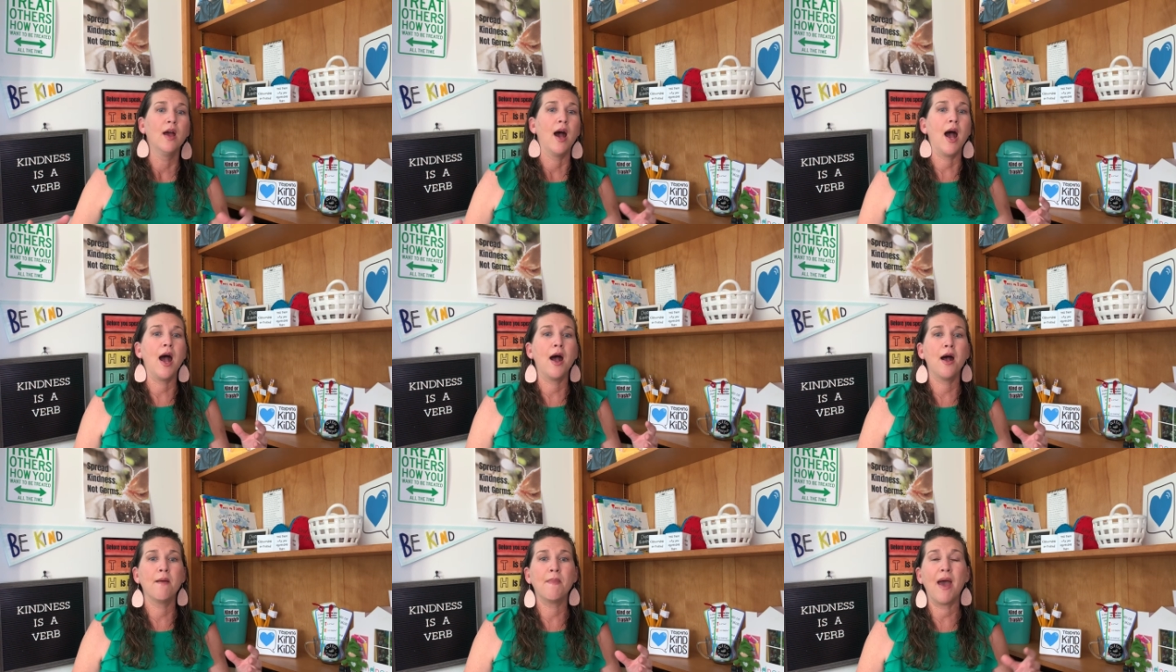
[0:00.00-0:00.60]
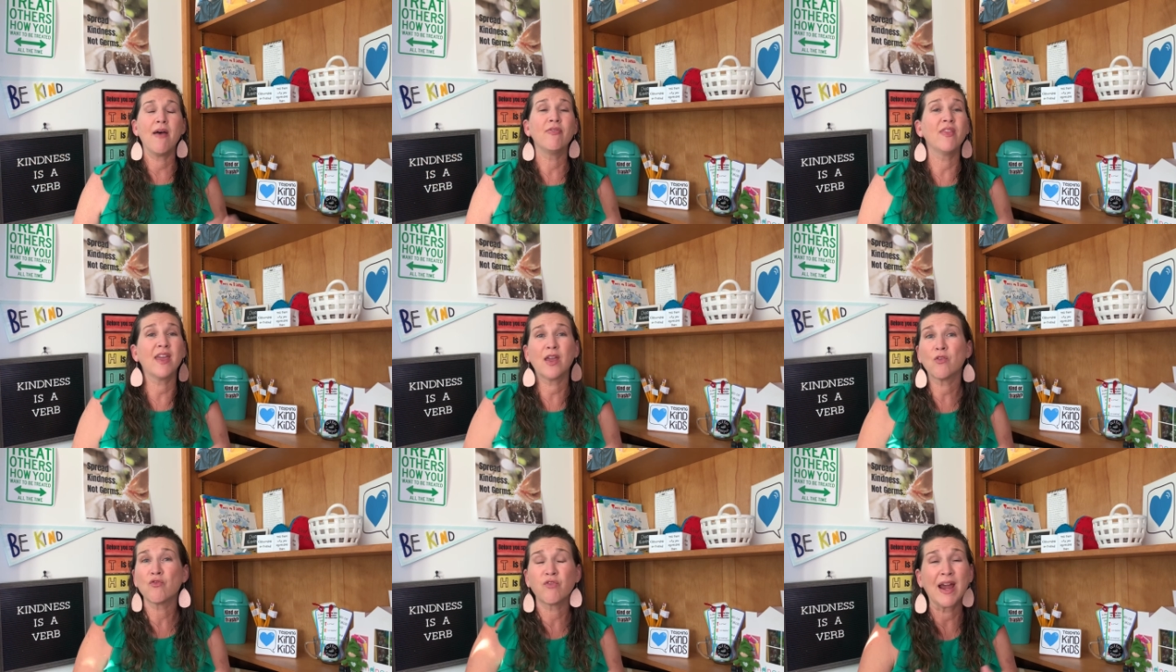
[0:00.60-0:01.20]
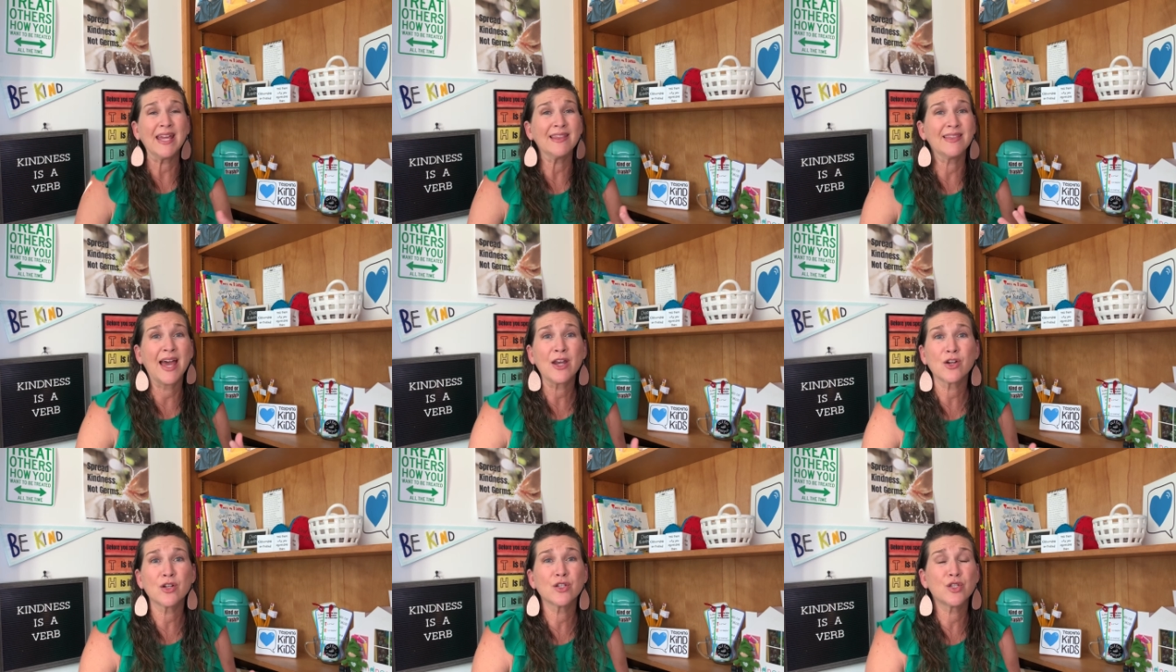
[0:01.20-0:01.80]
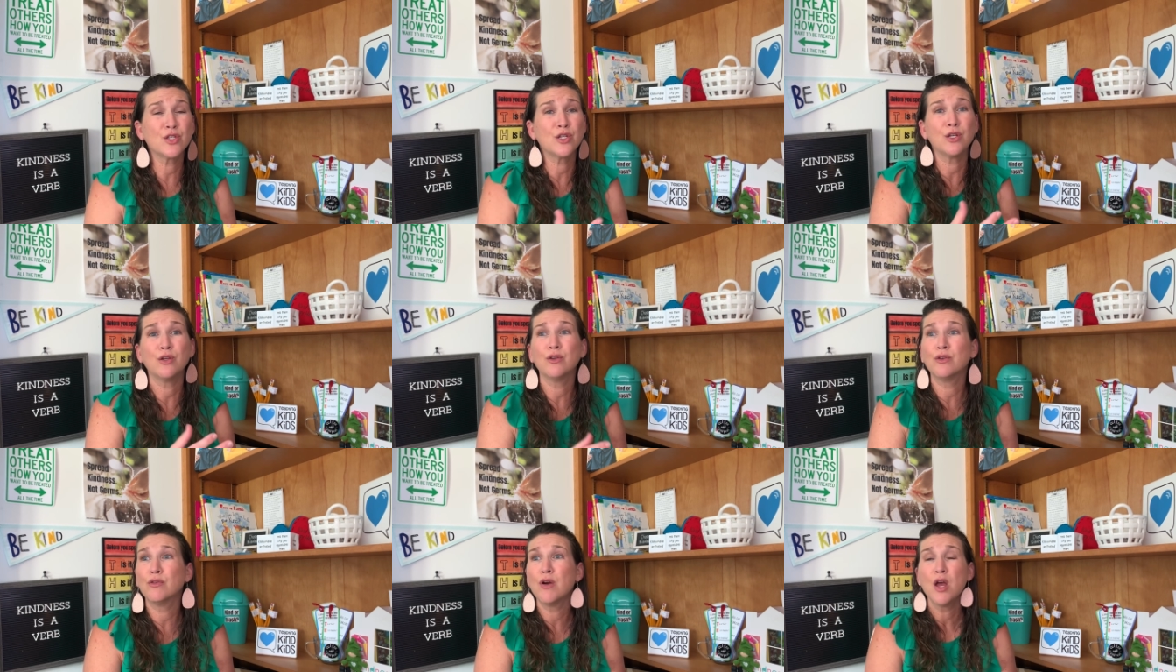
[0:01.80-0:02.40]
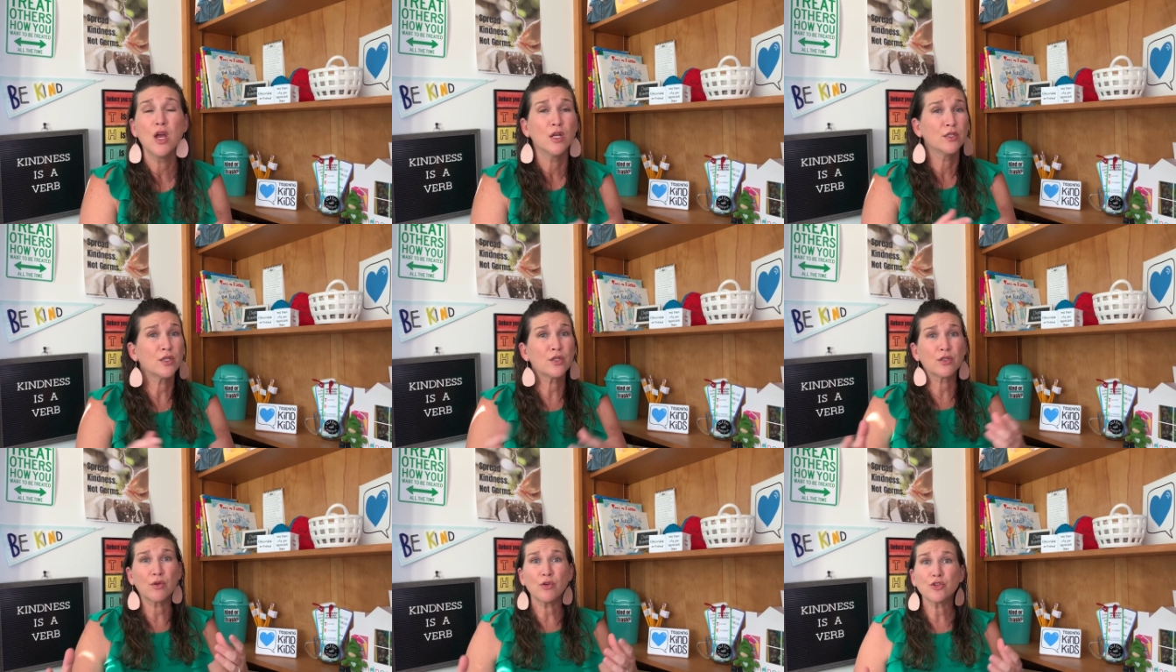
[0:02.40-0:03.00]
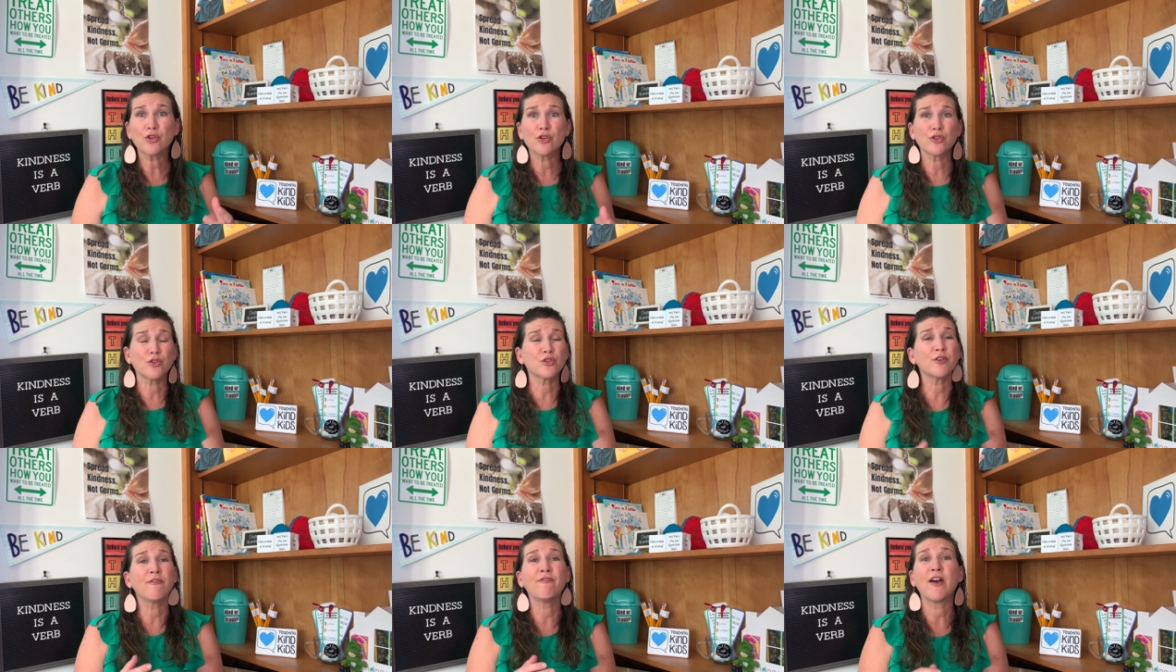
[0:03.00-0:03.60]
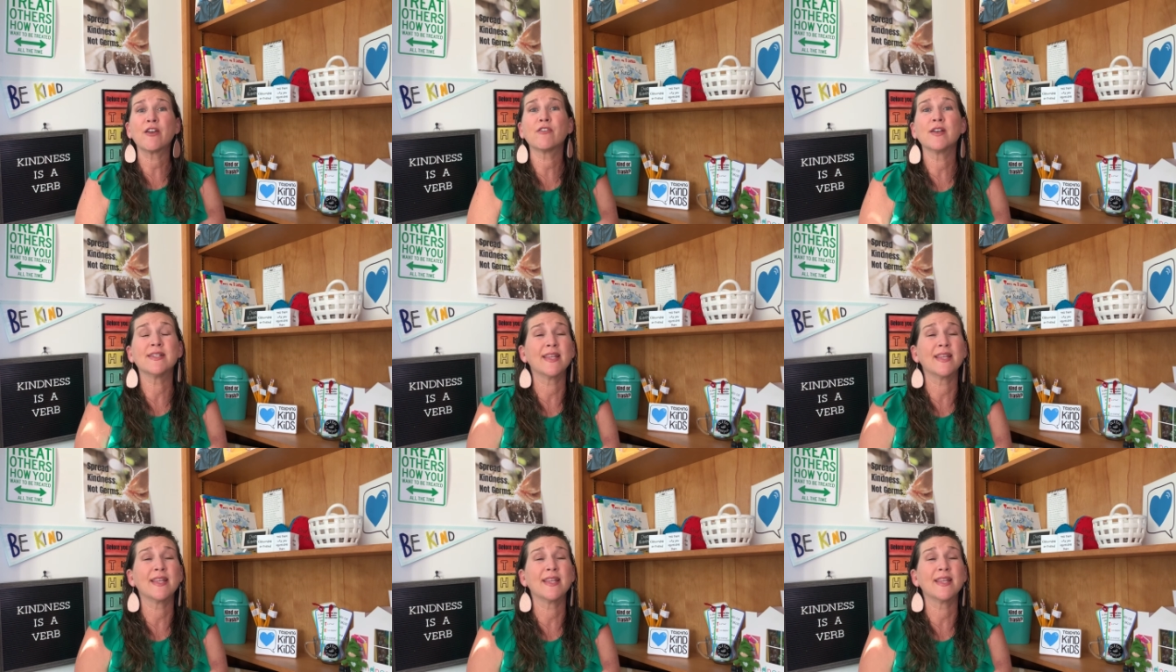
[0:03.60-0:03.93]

And they can write letters to soldiers or to veterans.